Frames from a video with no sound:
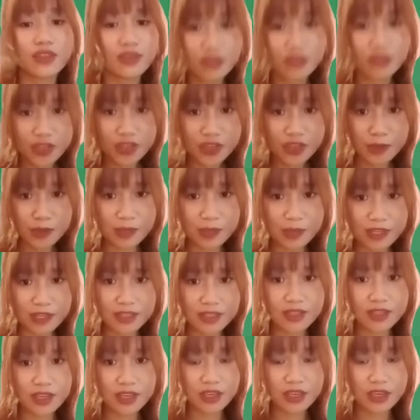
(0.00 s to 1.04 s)

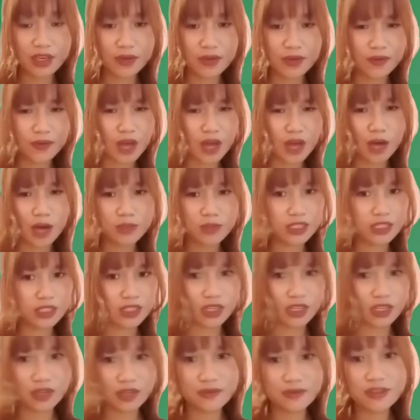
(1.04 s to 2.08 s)
determine if the
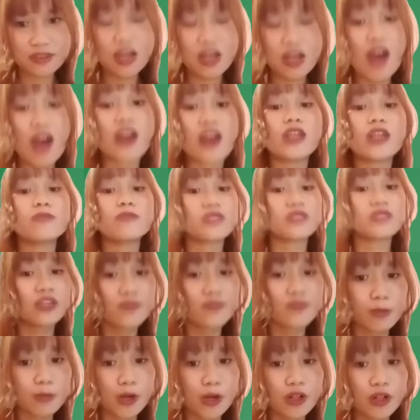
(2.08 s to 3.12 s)
objectives are
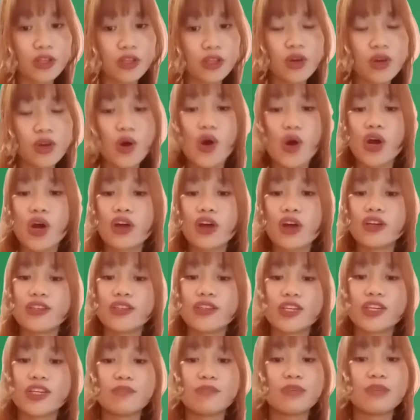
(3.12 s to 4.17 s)
observable or
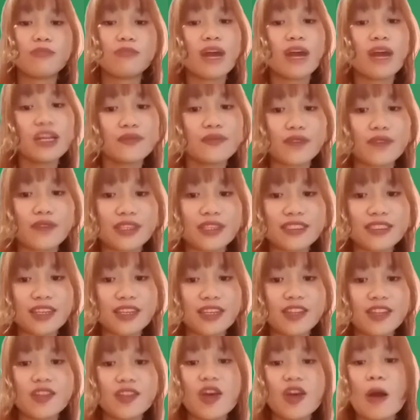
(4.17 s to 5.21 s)
can be
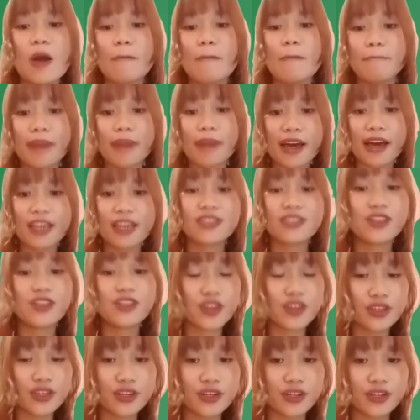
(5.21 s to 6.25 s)
manifested by the
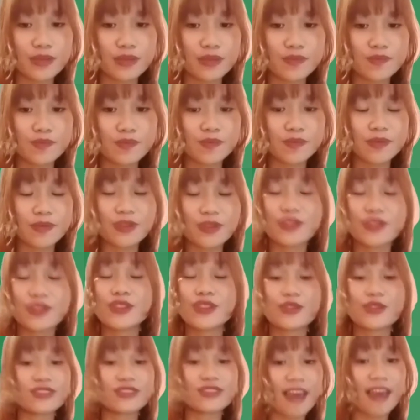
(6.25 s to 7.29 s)
learner.
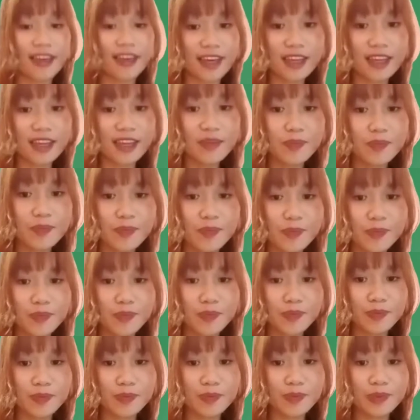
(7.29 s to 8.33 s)
So, second,
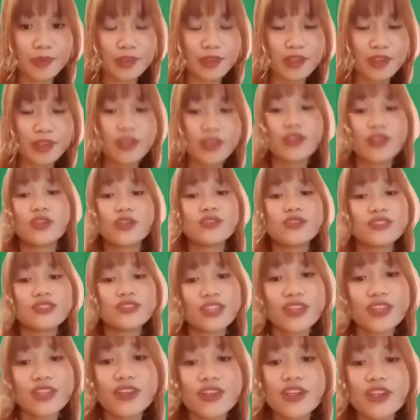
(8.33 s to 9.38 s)

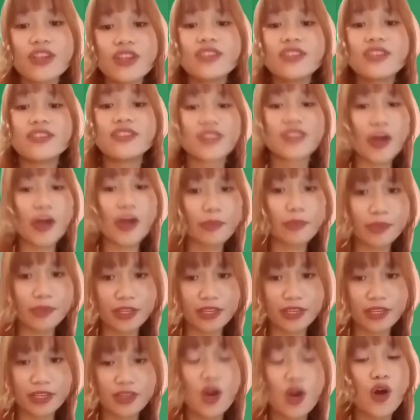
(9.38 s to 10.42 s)
consider the
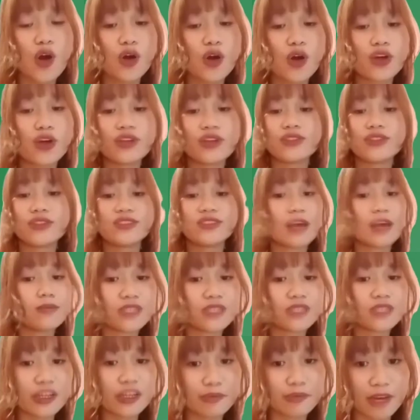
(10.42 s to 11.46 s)
topic or
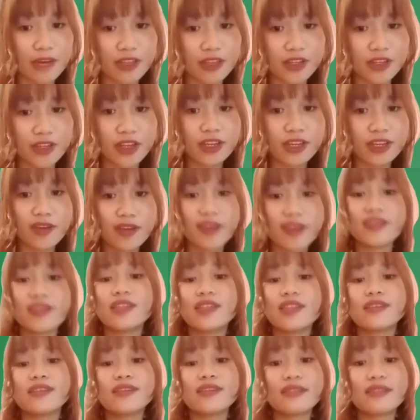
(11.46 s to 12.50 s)
subject matter
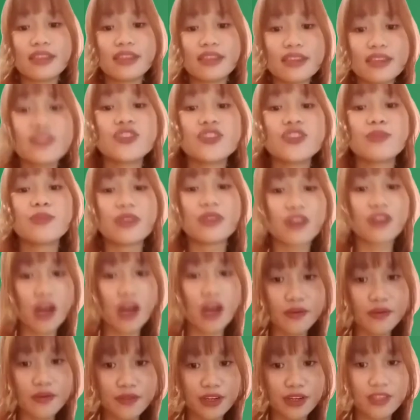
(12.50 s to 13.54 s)
that needs to be
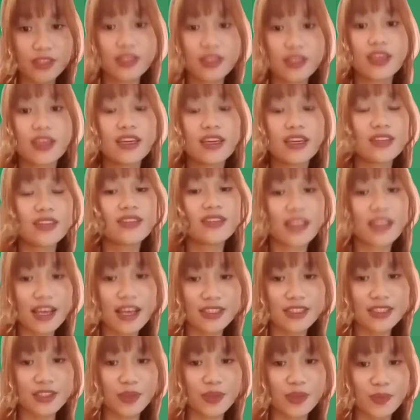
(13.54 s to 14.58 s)
covered in the
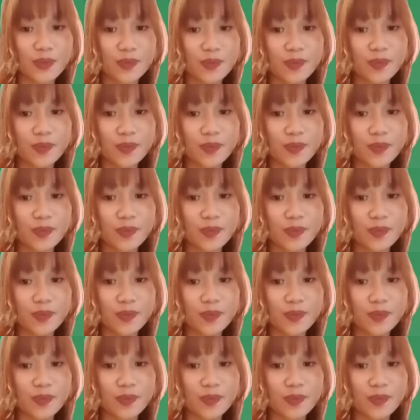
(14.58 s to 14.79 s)
lesson.